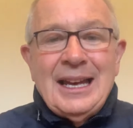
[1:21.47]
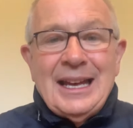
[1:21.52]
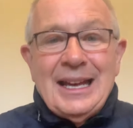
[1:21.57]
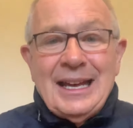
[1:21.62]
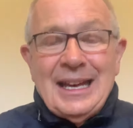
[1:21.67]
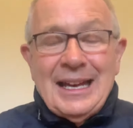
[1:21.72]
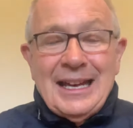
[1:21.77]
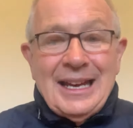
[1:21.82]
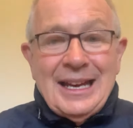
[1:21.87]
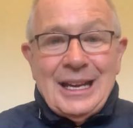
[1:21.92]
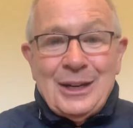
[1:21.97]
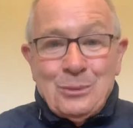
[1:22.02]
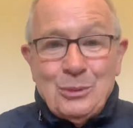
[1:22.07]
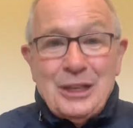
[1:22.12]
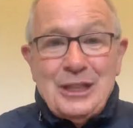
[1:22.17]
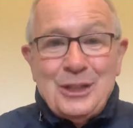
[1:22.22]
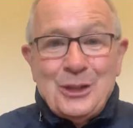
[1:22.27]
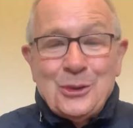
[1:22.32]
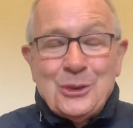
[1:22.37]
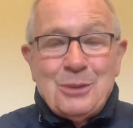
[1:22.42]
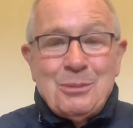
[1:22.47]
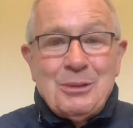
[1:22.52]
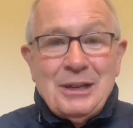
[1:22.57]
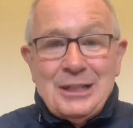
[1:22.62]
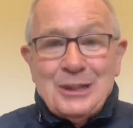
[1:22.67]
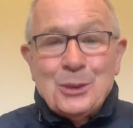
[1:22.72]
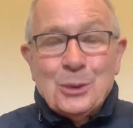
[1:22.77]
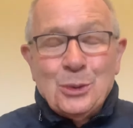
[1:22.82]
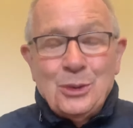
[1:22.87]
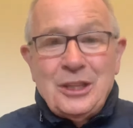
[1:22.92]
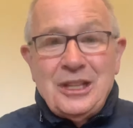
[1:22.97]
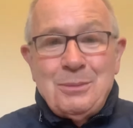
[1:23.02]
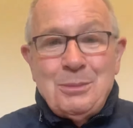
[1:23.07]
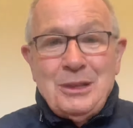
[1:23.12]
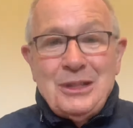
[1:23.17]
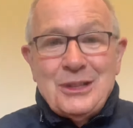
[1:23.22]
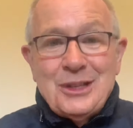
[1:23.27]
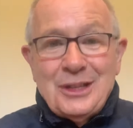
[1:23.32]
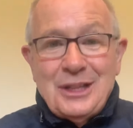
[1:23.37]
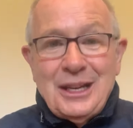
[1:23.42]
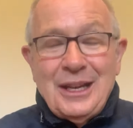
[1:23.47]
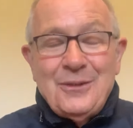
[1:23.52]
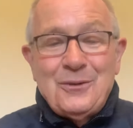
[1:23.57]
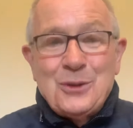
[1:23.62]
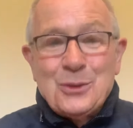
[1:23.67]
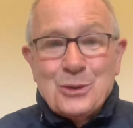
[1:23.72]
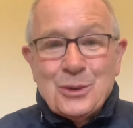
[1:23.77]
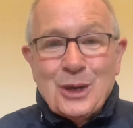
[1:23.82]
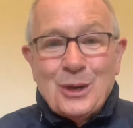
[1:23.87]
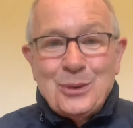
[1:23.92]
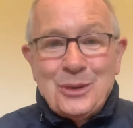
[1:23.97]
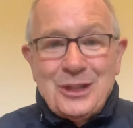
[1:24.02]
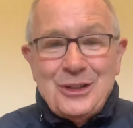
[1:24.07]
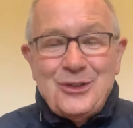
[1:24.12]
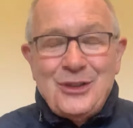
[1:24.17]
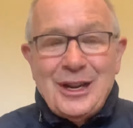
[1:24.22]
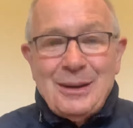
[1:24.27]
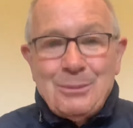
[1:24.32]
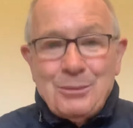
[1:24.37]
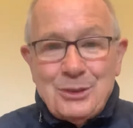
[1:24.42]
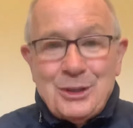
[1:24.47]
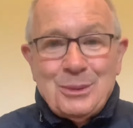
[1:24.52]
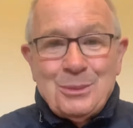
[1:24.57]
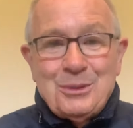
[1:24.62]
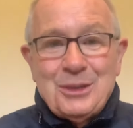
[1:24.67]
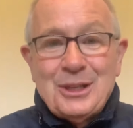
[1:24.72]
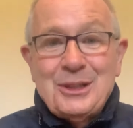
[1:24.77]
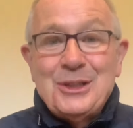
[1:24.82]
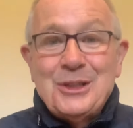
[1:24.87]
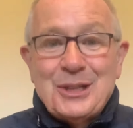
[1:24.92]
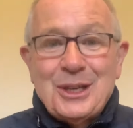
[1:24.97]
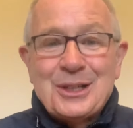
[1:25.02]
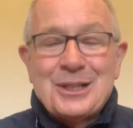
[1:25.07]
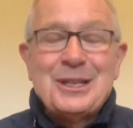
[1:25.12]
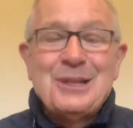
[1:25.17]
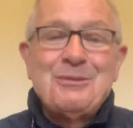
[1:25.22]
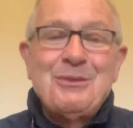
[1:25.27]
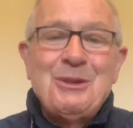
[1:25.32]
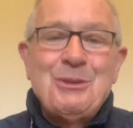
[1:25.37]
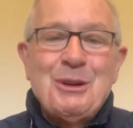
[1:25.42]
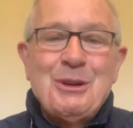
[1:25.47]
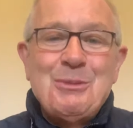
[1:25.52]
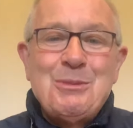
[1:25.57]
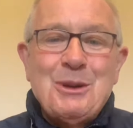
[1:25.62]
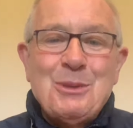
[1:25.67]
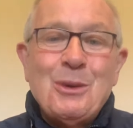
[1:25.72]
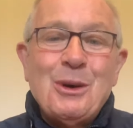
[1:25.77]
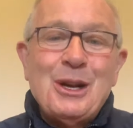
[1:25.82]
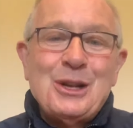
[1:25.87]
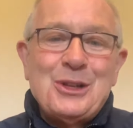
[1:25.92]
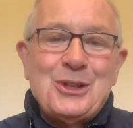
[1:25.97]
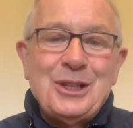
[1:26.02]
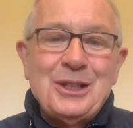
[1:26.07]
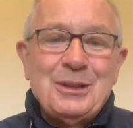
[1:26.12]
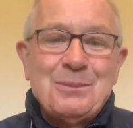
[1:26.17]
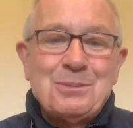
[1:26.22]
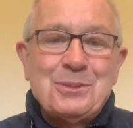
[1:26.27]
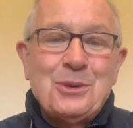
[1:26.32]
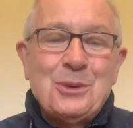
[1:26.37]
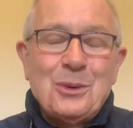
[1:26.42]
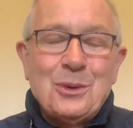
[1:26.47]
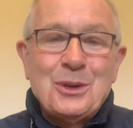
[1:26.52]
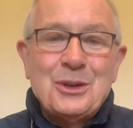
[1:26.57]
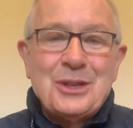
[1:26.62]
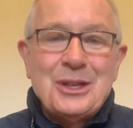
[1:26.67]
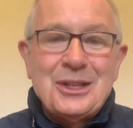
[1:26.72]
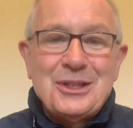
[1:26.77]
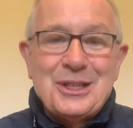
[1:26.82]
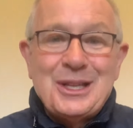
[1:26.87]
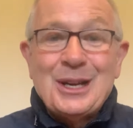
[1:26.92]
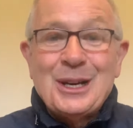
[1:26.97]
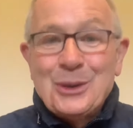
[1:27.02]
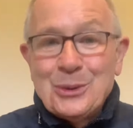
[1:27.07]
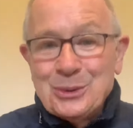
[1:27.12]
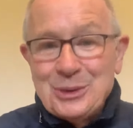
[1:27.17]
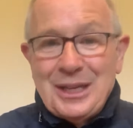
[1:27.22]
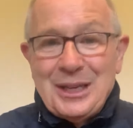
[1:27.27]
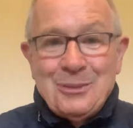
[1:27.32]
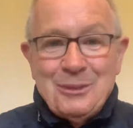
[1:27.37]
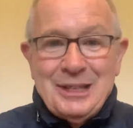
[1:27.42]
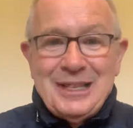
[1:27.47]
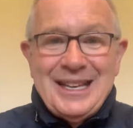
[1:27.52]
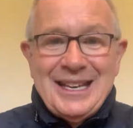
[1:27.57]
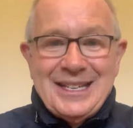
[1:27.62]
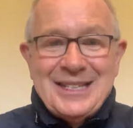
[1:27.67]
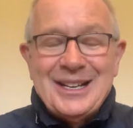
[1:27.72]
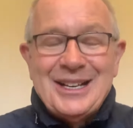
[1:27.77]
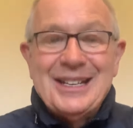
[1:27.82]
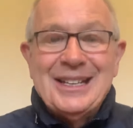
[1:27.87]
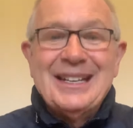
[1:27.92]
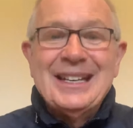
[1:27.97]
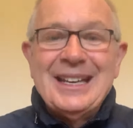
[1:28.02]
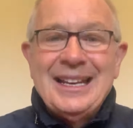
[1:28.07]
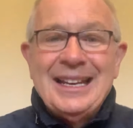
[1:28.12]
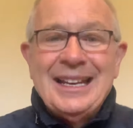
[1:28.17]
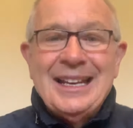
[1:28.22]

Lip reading: And well done to Belgoli. It means that they have two county championships, and certainly we will be watching the progress as to how they will get on